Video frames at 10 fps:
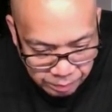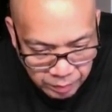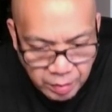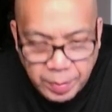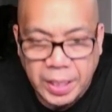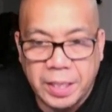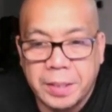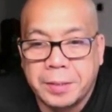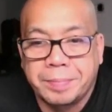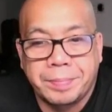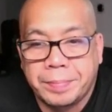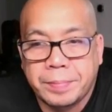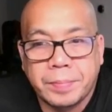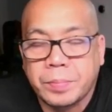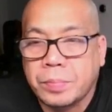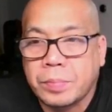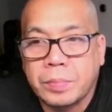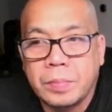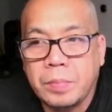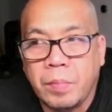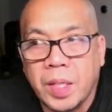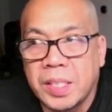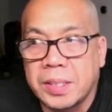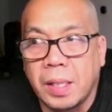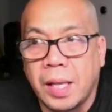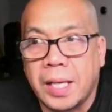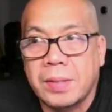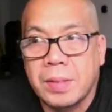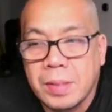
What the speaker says: Man, it's a lot.